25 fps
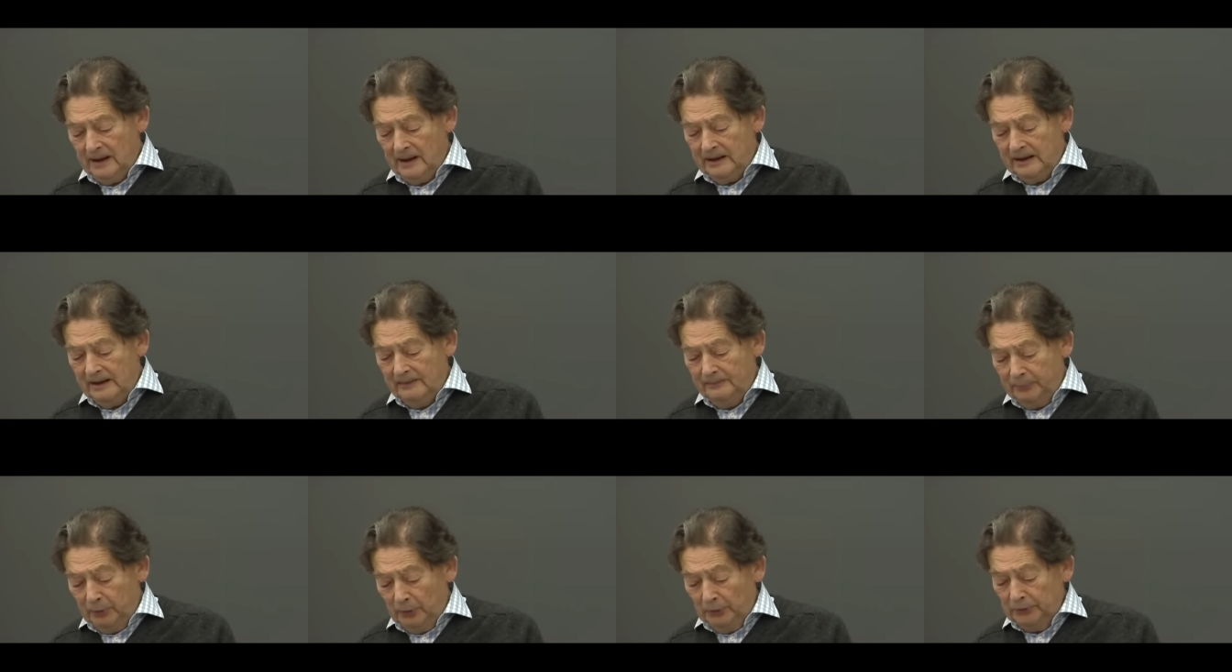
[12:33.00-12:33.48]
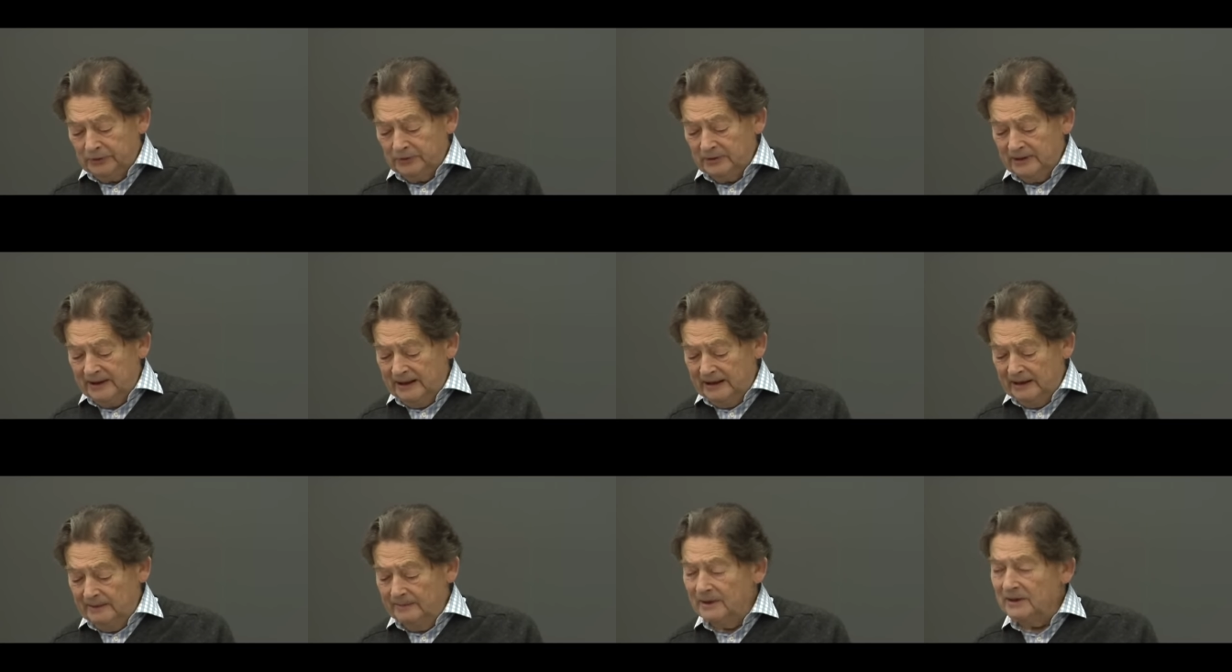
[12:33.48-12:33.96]
An
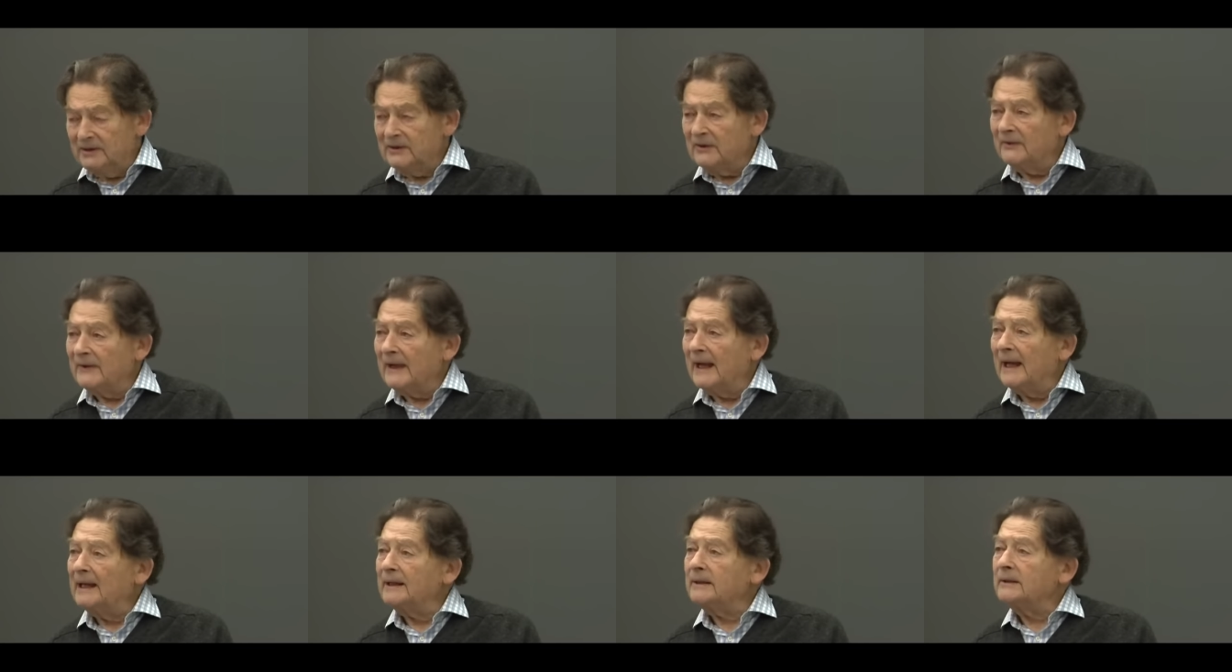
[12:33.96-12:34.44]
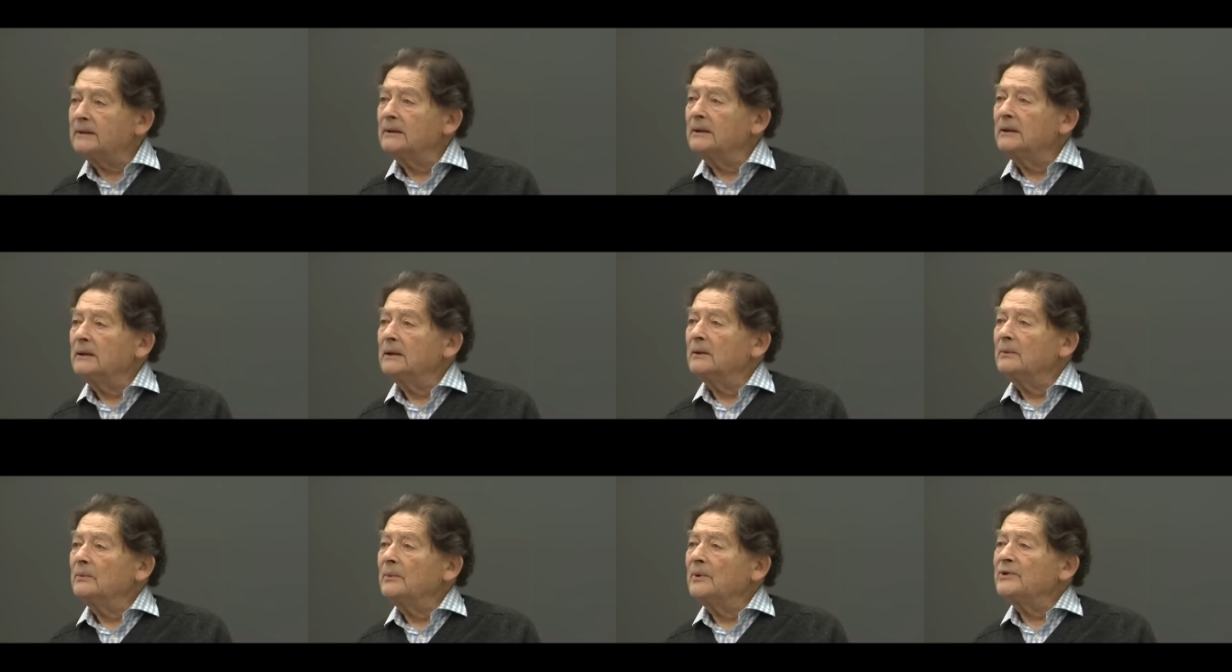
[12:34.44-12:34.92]
important element of that
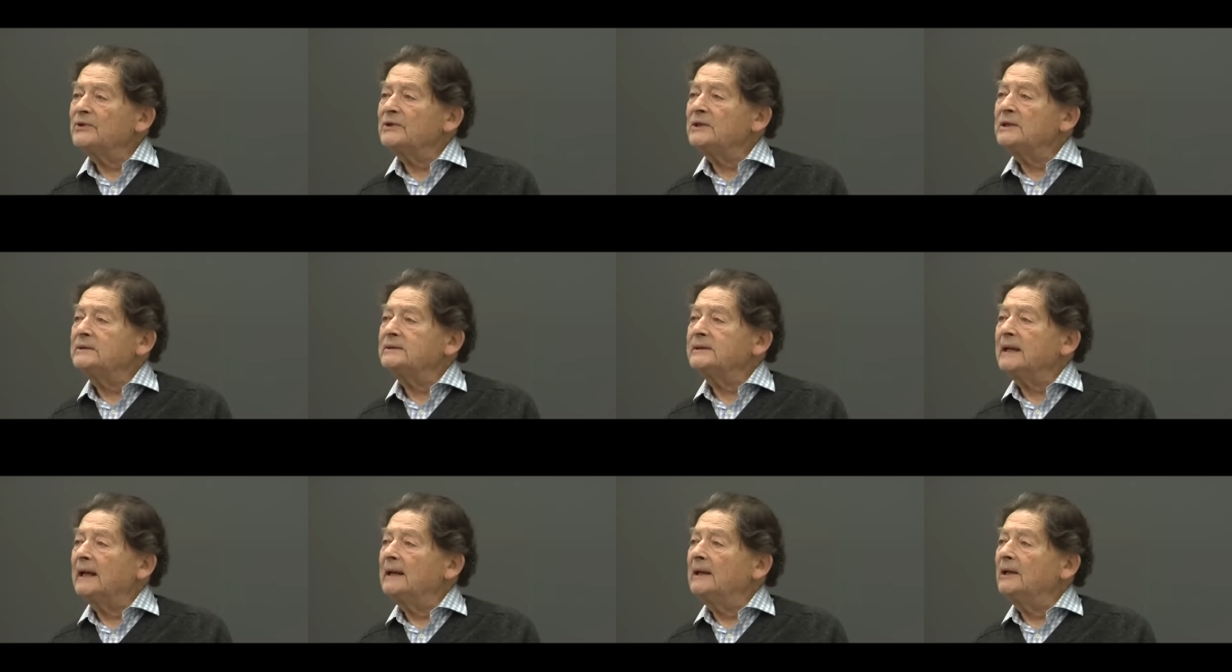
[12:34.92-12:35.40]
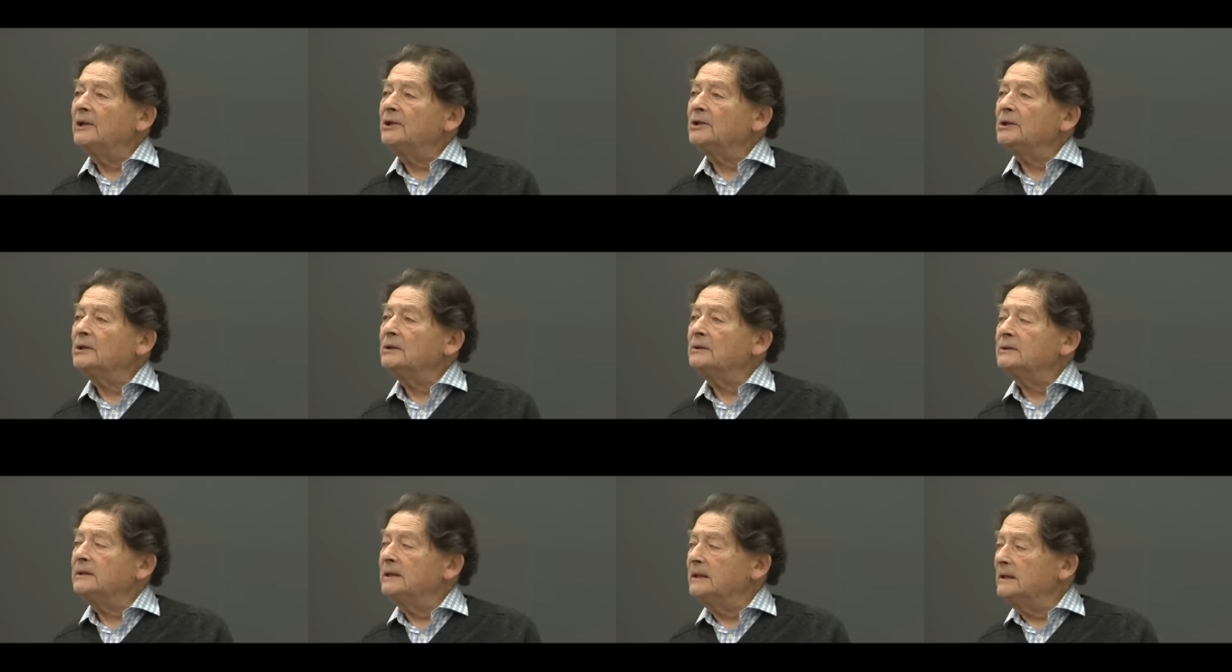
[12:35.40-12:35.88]
was
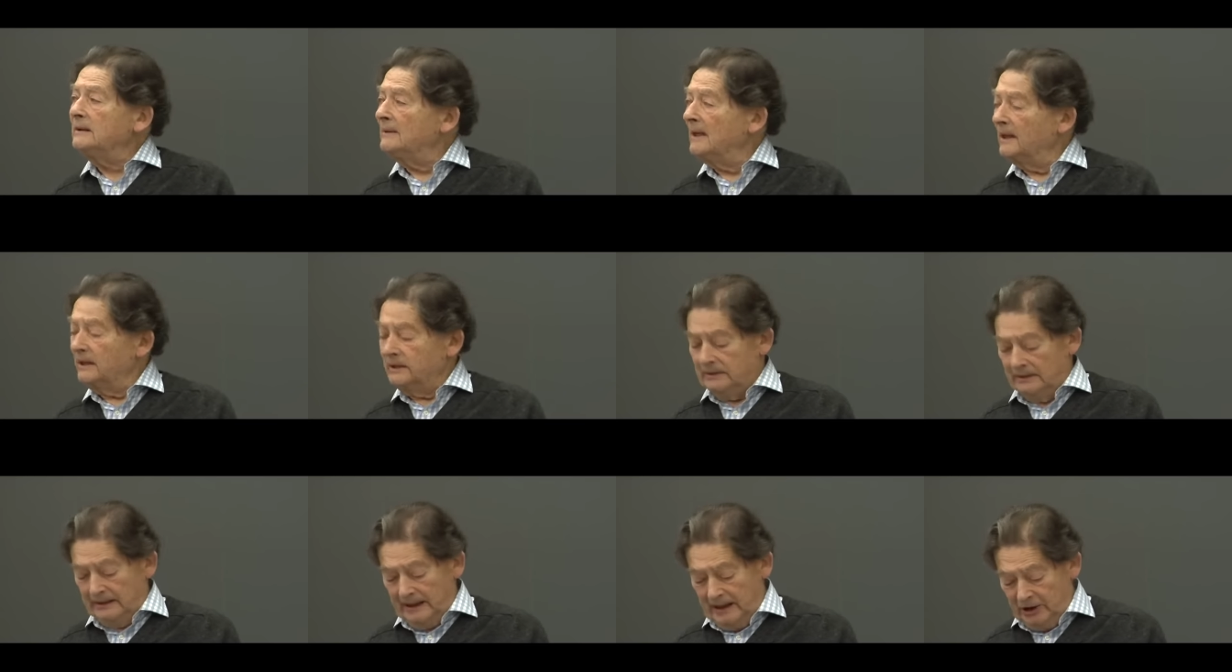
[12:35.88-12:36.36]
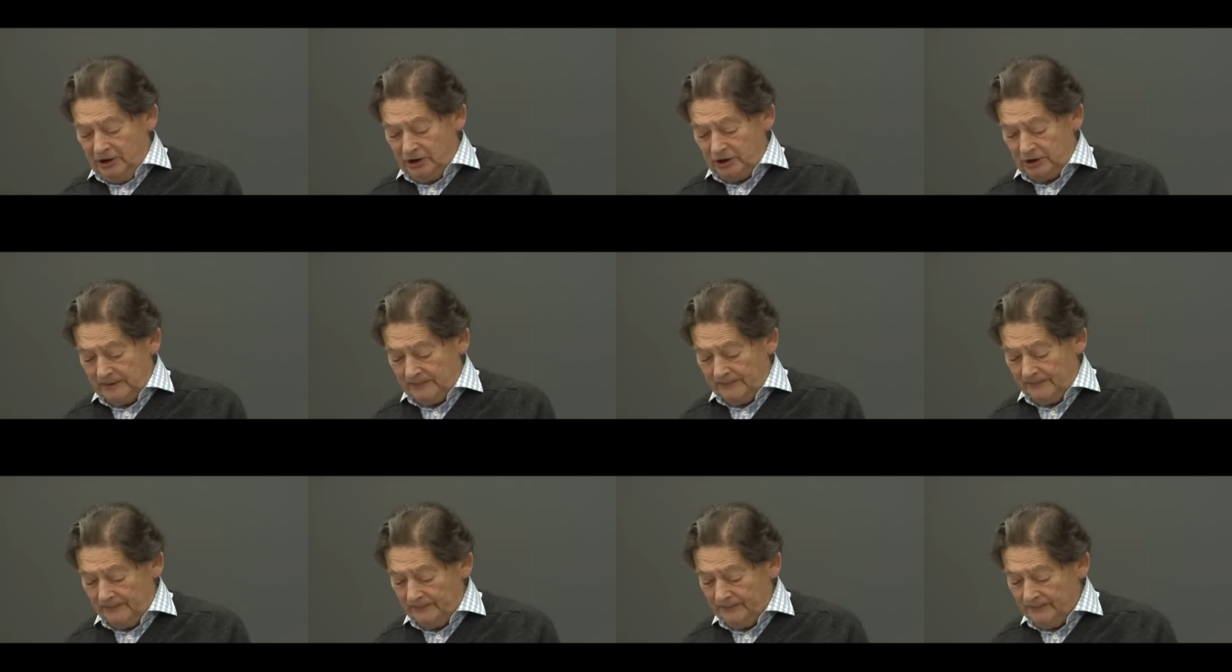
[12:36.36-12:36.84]
intelligent deregulation.